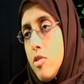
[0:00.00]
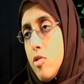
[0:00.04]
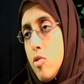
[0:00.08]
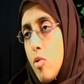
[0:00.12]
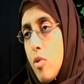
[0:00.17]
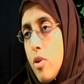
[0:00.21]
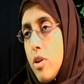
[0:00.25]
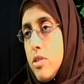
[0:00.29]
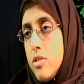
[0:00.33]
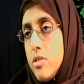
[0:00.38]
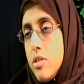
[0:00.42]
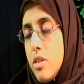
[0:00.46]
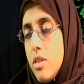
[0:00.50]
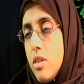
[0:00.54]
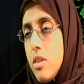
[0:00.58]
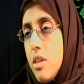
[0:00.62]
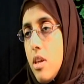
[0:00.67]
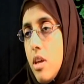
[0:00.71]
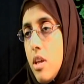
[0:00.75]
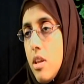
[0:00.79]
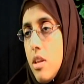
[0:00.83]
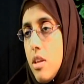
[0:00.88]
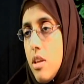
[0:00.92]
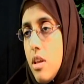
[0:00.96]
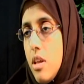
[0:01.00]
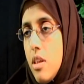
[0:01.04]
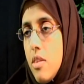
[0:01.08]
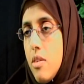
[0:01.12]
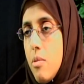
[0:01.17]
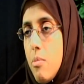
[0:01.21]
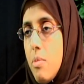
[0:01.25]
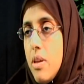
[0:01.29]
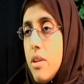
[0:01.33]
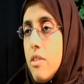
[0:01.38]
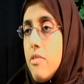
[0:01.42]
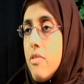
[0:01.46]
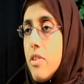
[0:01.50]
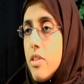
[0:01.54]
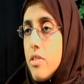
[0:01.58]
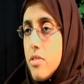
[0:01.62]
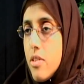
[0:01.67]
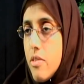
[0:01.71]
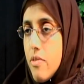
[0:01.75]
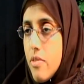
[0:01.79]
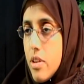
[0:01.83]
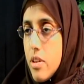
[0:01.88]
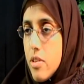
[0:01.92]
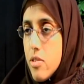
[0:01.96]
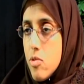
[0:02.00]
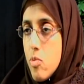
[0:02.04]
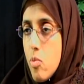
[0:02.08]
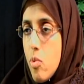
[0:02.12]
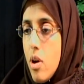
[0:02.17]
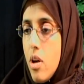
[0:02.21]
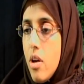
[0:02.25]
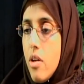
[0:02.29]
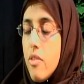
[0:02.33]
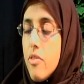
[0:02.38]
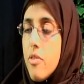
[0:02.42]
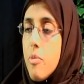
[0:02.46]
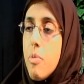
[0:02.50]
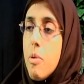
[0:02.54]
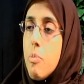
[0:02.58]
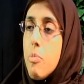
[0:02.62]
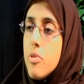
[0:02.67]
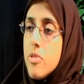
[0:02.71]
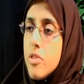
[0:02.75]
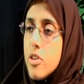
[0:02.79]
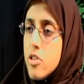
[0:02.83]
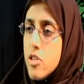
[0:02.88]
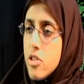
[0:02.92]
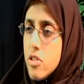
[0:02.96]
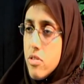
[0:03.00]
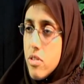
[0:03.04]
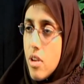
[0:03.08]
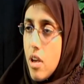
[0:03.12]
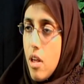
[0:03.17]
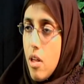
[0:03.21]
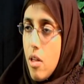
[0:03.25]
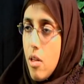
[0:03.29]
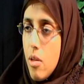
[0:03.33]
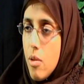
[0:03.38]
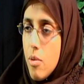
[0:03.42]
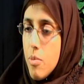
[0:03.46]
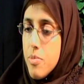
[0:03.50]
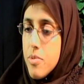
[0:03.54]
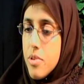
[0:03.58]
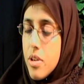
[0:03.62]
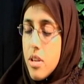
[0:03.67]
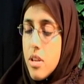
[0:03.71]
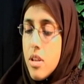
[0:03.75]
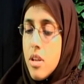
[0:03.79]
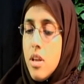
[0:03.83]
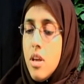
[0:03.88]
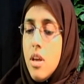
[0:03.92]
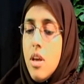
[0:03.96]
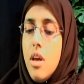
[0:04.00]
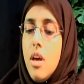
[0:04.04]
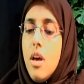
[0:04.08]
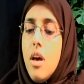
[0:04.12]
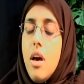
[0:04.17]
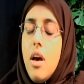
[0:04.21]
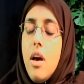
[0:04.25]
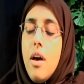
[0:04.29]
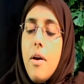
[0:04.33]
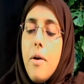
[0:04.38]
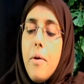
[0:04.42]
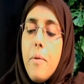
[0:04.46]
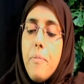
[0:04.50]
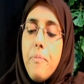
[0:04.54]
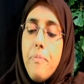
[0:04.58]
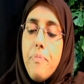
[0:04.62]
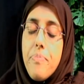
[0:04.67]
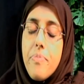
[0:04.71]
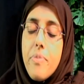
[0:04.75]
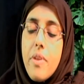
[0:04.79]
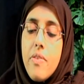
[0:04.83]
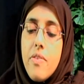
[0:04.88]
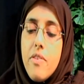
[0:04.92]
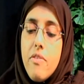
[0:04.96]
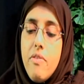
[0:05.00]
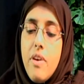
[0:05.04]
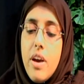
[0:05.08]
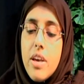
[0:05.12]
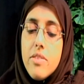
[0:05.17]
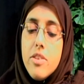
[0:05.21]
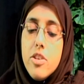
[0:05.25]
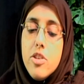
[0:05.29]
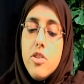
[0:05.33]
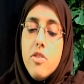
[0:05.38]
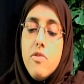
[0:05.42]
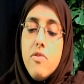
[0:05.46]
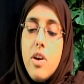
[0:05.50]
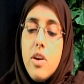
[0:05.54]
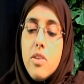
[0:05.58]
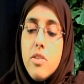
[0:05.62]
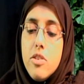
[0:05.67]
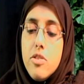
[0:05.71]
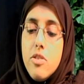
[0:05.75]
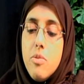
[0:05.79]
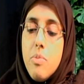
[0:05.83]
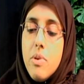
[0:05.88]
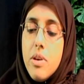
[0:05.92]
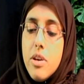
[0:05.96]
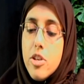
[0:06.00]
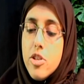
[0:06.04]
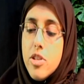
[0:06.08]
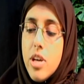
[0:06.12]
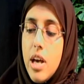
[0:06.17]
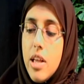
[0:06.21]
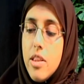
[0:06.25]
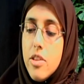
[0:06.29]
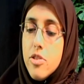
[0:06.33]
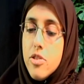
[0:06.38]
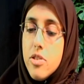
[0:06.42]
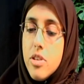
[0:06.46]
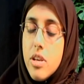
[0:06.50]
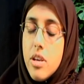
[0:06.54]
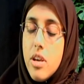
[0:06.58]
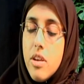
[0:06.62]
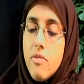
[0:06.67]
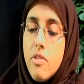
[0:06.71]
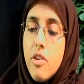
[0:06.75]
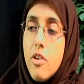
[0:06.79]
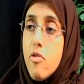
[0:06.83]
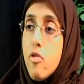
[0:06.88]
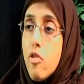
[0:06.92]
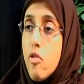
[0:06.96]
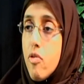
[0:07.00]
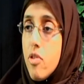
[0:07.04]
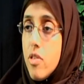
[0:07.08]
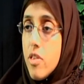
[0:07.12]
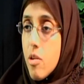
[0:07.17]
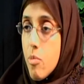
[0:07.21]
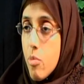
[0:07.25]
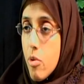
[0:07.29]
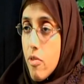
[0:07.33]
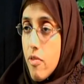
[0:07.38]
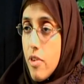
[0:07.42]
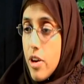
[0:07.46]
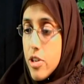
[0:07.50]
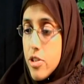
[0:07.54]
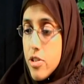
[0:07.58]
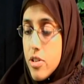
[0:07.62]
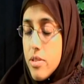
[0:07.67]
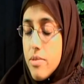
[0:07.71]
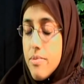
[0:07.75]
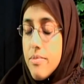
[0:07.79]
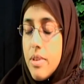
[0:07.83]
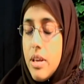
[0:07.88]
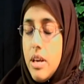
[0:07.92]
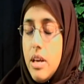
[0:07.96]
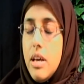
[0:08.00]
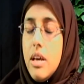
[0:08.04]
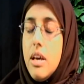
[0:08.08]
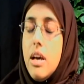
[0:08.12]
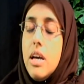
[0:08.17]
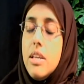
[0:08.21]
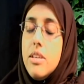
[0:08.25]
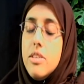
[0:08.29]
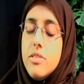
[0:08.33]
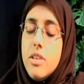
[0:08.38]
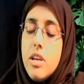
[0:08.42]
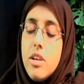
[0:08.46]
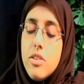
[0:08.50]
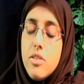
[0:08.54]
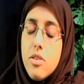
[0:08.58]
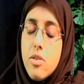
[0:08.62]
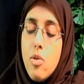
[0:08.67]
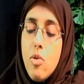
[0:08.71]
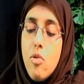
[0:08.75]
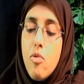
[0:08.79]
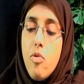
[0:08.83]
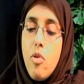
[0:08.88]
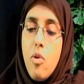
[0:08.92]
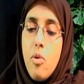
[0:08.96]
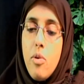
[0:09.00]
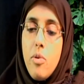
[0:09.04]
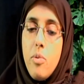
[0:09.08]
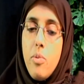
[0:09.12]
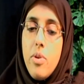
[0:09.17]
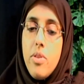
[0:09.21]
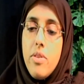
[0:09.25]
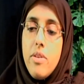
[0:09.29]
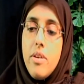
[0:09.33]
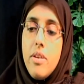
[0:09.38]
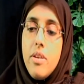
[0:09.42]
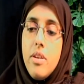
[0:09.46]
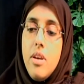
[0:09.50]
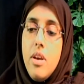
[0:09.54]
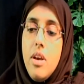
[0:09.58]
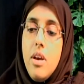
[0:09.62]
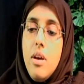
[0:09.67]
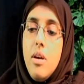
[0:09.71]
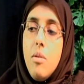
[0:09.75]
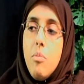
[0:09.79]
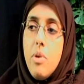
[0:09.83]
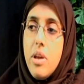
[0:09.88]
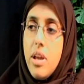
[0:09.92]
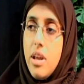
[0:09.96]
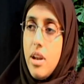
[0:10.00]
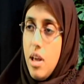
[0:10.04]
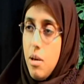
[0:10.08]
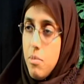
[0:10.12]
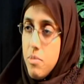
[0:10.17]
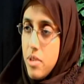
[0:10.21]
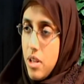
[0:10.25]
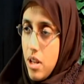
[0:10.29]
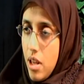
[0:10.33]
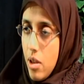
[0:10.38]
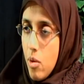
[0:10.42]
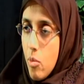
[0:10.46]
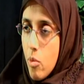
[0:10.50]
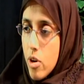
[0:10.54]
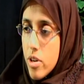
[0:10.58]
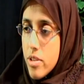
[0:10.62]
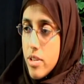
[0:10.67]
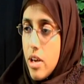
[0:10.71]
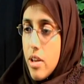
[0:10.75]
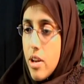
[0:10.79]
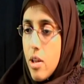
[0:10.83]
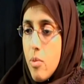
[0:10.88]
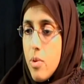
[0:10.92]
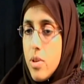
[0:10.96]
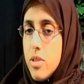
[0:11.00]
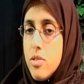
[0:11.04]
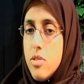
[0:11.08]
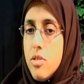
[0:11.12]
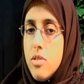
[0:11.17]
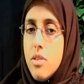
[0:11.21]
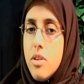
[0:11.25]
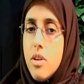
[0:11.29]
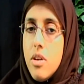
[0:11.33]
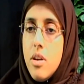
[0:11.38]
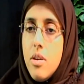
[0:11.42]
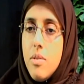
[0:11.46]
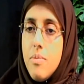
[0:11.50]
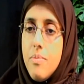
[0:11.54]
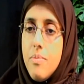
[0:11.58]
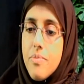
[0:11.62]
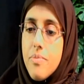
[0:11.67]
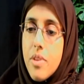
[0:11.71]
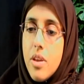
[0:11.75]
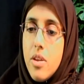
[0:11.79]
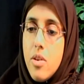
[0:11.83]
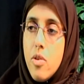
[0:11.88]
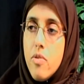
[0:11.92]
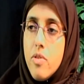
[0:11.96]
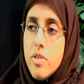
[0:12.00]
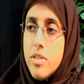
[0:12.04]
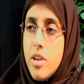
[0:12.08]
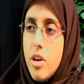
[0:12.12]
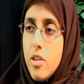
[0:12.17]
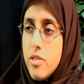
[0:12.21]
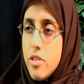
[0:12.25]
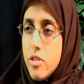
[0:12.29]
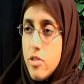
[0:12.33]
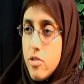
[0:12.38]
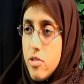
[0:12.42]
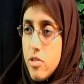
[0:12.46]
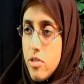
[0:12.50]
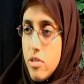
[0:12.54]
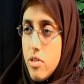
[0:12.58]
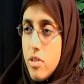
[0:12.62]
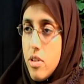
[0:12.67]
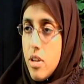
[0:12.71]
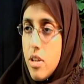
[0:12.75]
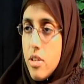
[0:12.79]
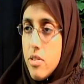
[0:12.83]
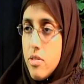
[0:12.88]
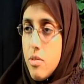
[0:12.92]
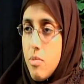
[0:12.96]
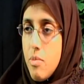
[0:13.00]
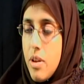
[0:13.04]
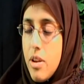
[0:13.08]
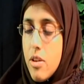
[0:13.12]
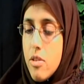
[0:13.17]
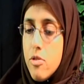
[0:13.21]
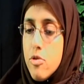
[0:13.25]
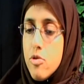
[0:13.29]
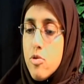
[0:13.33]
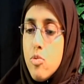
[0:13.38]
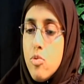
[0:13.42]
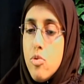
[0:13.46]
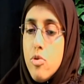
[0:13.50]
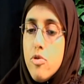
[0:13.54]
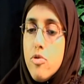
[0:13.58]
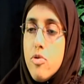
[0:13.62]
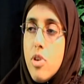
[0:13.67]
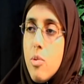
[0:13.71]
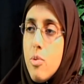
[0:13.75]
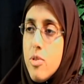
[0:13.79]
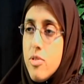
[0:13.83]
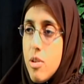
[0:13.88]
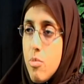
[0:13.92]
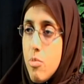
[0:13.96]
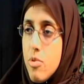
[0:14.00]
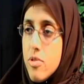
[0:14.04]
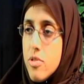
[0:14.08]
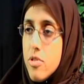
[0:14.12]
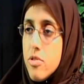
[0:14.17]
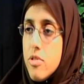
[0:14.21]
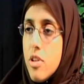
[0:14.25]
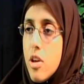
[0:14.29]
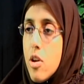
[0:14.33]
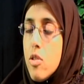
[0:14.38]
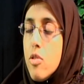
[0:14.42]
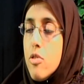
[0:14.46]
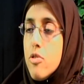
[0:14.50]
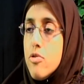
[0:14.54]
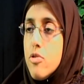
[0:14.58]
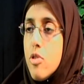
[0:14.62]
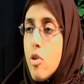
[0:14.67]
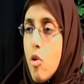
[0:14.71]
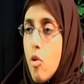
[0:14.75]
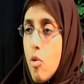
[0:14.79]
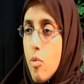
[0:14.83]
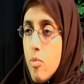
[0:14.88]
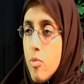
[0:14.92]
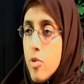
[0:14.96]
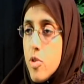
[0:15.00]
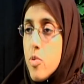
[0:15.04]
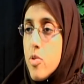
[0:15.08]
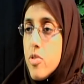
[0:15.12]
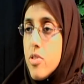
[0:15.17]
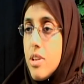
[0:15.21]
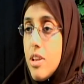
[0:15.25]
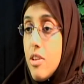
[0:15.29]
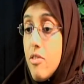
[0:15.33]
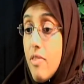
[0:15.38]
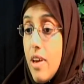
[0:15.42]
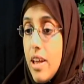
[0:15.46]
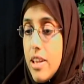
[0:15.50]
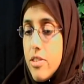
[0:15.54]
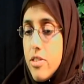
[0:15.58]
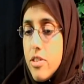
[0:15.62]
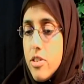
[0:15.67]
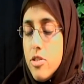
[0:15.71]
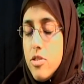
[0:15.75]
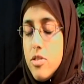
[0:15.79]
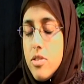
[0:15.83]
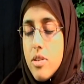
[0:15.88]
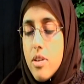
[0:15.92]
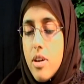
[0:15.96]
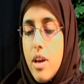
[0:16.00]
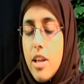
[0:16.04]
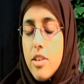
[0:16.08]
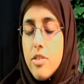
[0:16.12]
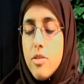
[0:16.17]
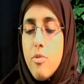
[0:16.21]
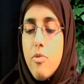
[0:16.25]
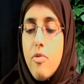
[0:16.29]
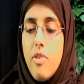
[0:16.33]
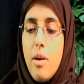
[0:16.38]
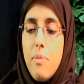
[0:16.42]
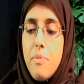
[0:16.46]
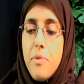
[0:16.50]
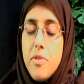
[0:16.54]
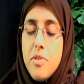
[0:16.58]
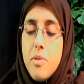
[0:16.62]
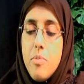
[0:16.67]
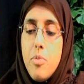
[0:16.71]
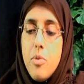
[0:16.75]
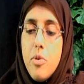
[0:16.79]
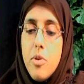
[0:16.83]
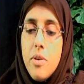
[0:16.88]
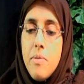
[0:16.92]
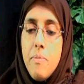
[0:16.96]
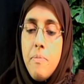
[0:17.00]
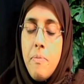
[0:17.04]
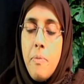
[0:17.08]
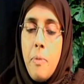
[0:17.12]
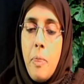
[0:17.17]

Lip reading: joys and the benefits of it as well, the people that she's helped, and the fact that she found it to be a challenging yet very fulfilling profession, I decided to go forward with it. But alhamdulillah, it worked out. I went to Nova Southeastern as the medical school, so I was mm-hmm. able to stay close to home, which was an advantage. I had some family support.